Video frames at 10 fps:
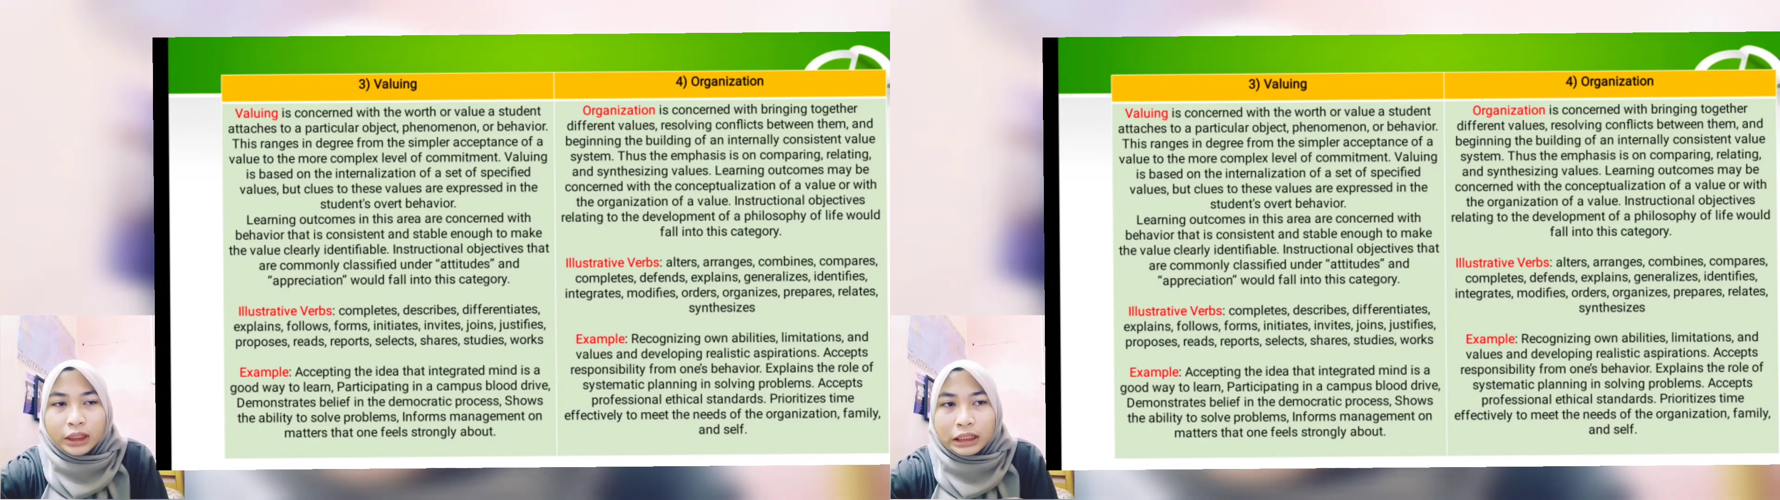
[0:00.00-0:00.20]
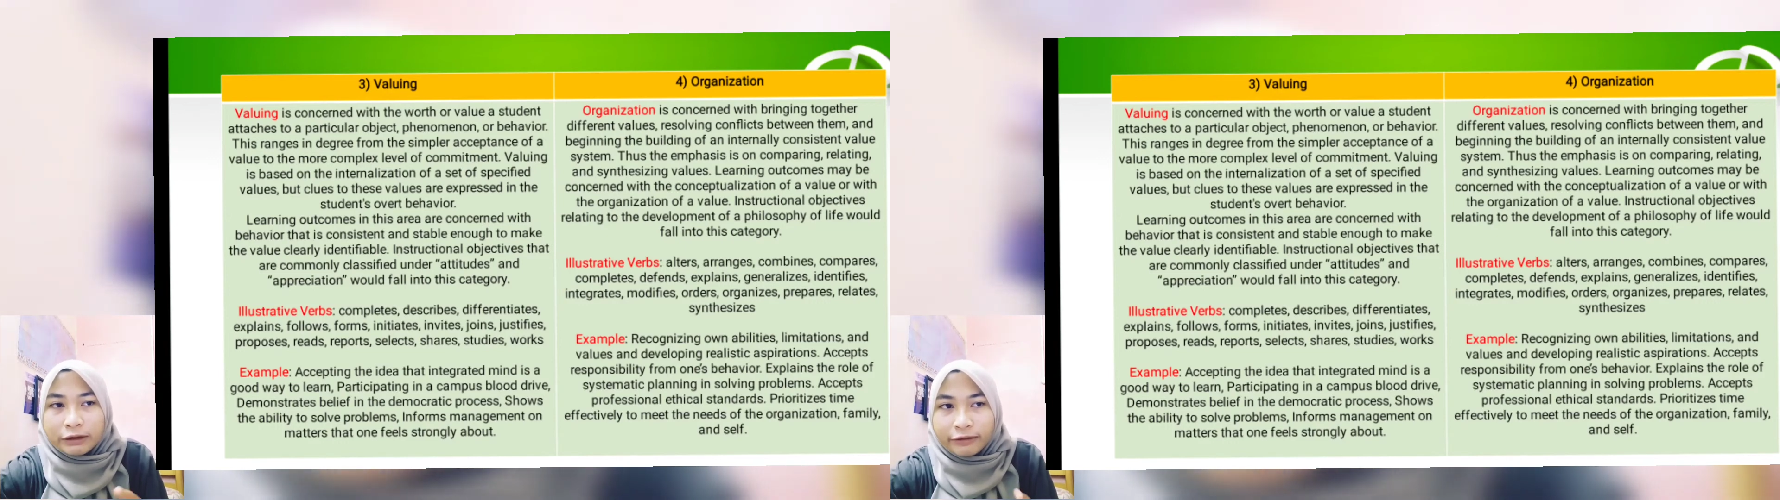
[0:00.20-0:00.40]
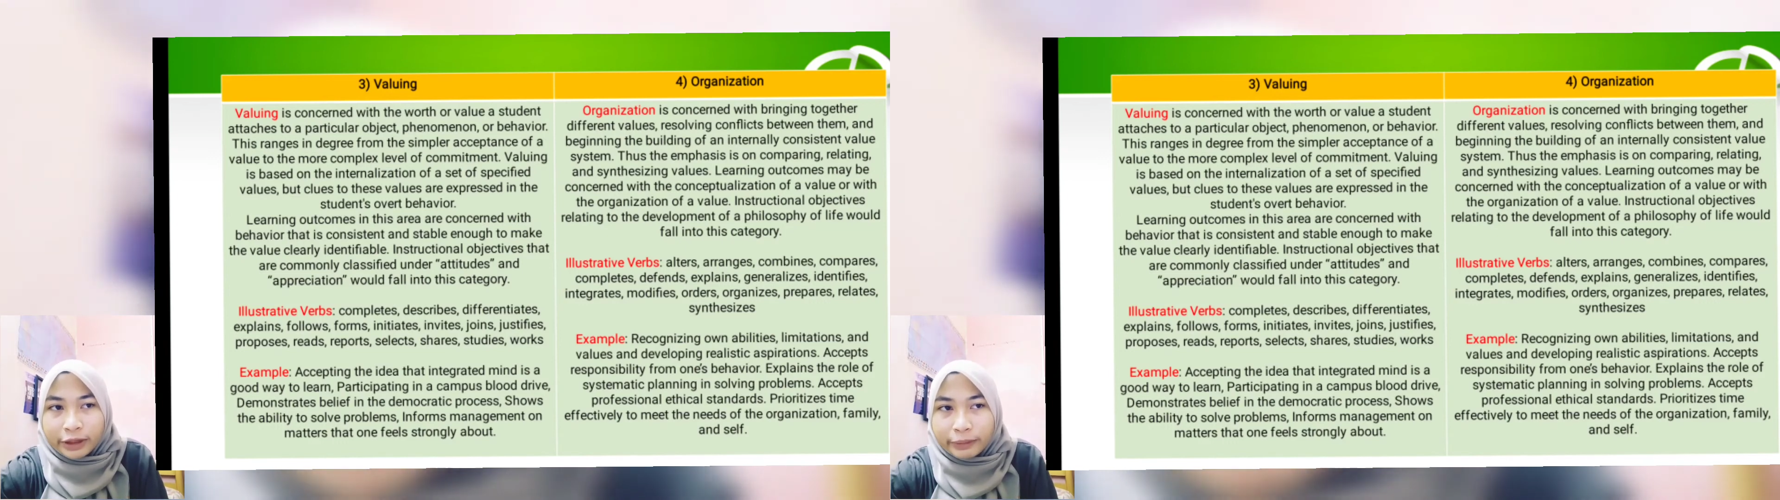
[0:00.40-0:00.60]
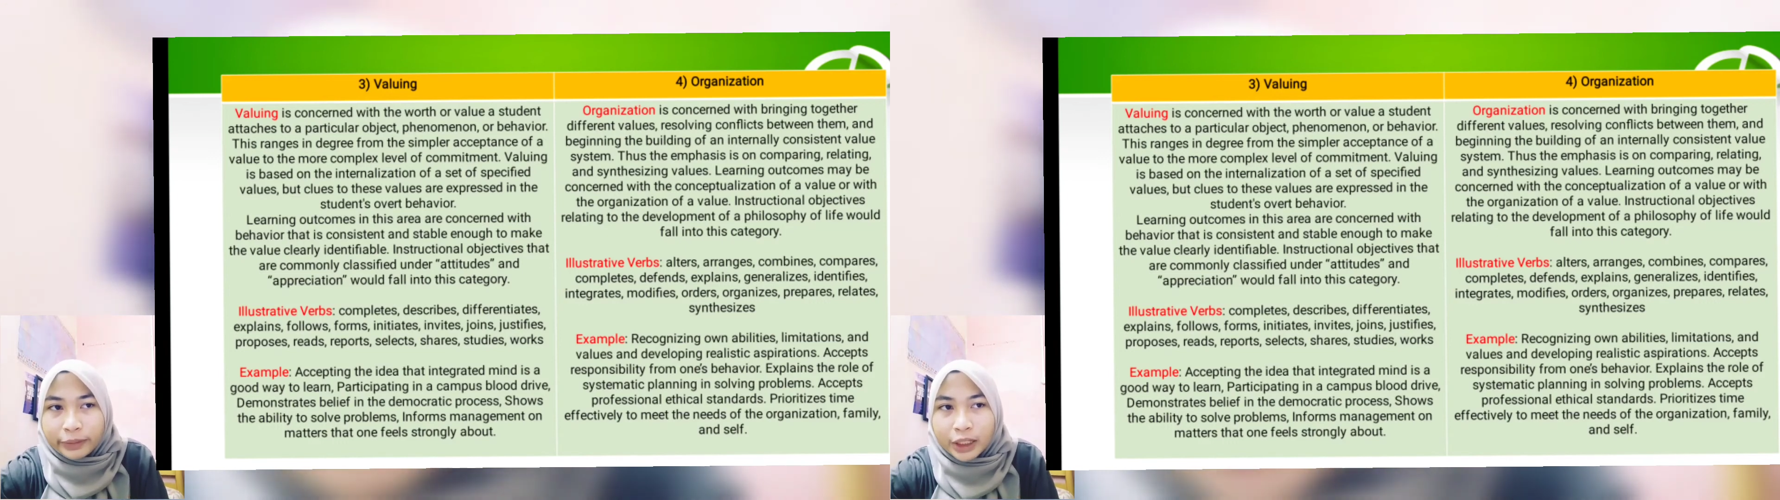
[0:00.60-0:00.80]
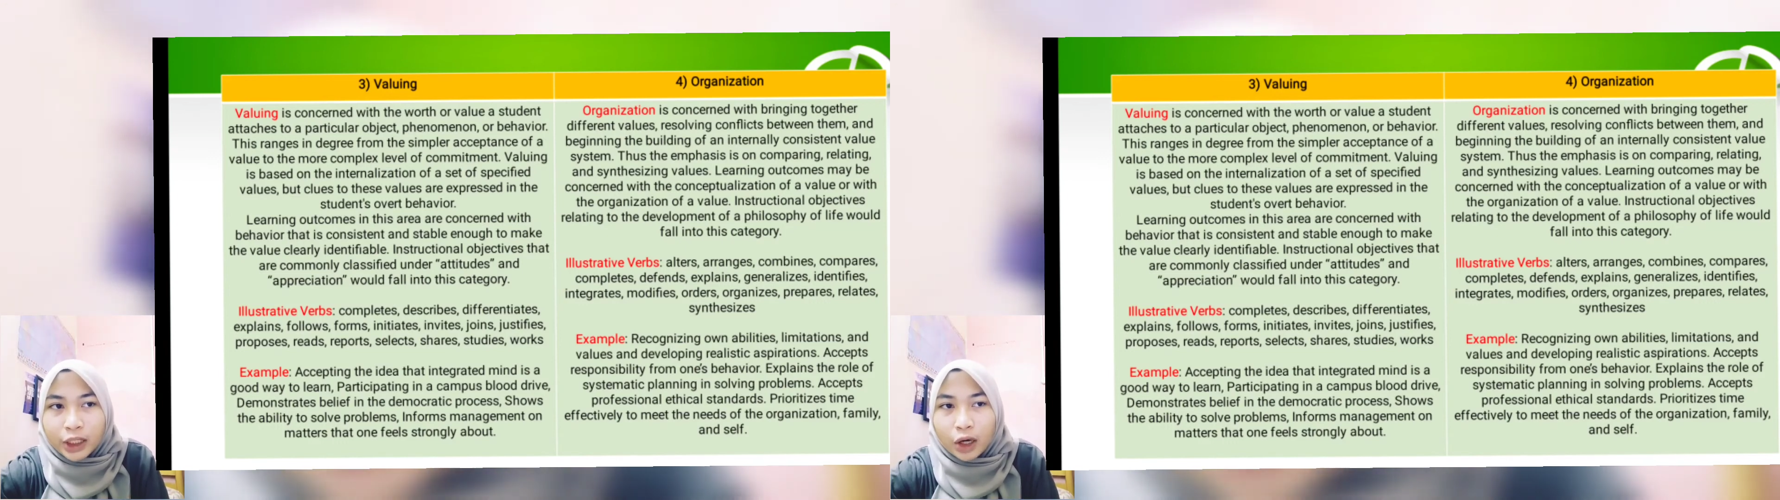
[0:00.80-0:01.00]

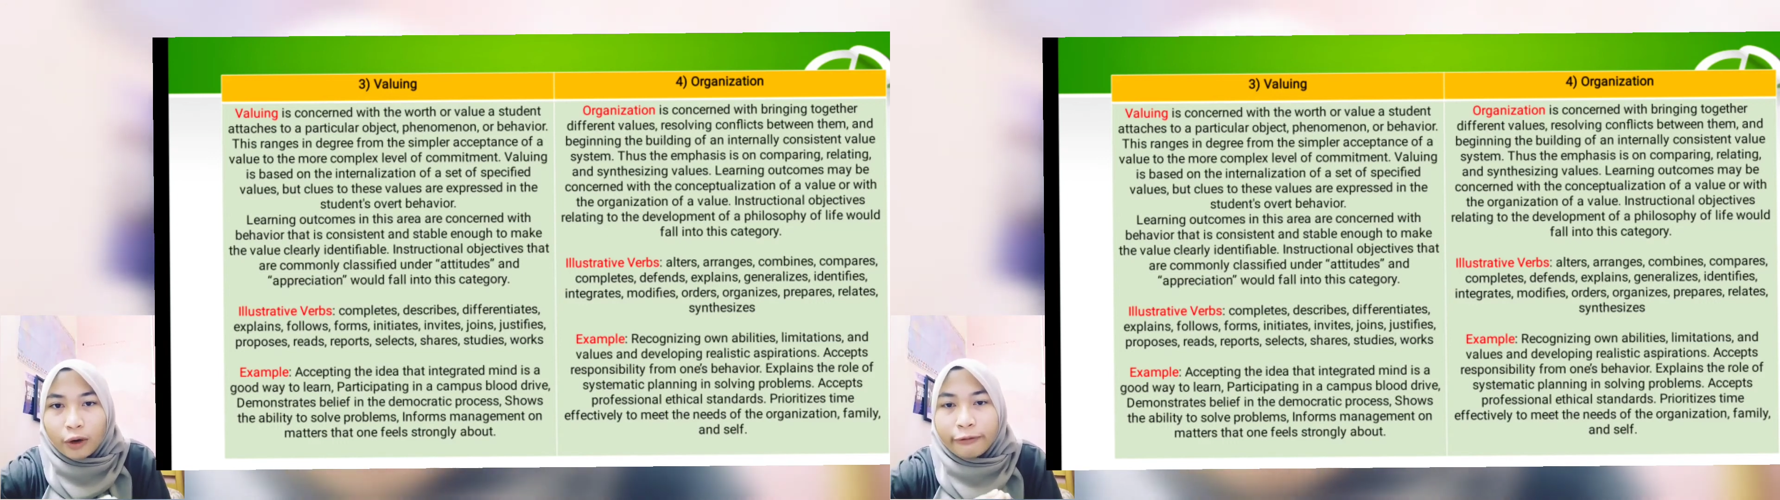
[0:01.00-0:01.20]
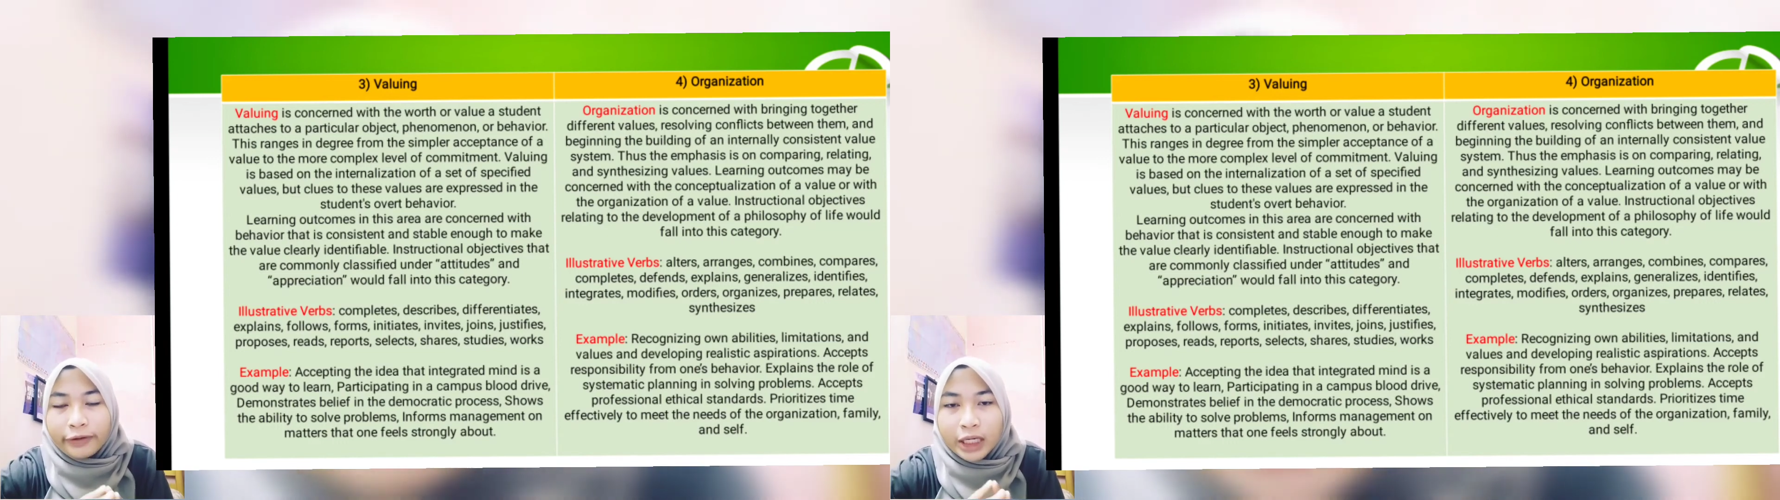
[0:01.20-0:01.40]
development of